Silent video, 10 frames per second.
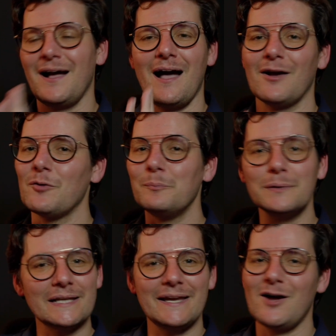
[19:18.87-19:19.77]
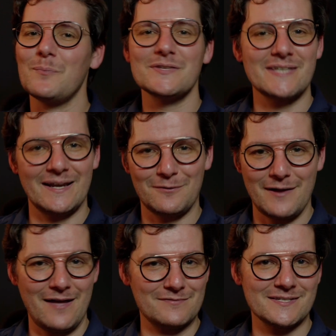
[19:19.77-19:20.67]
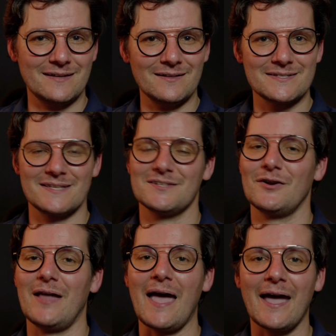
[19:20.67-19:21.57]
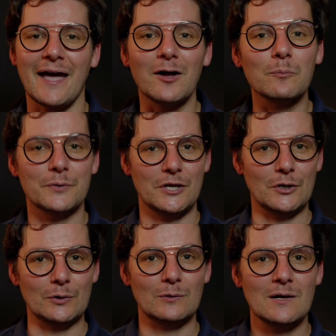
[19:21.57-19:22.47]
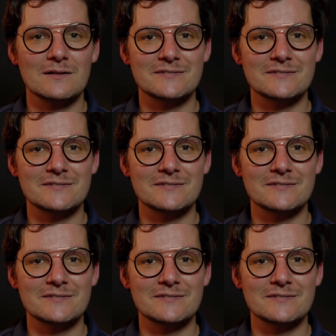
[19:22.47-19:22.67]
a complete opposite array of skills that's going to help you